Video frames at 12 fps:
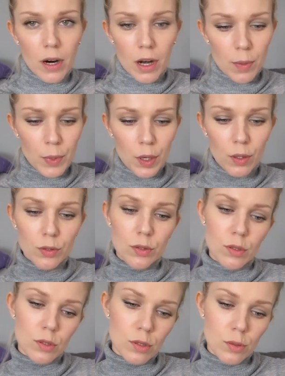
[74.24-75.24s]
I'm going
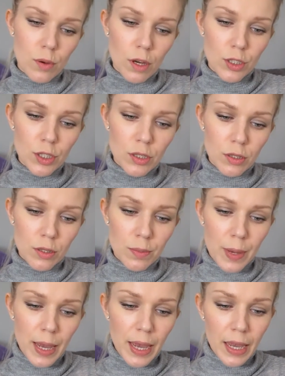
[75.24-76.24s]
to swatch it on
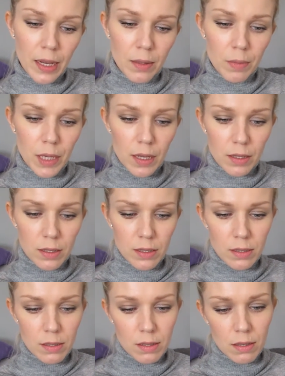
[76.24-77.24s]
my hand because
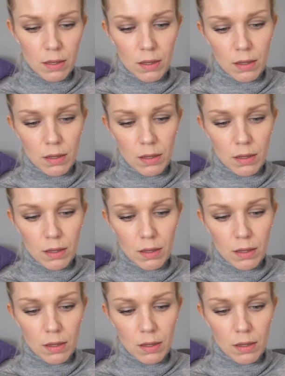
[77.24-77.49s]
it's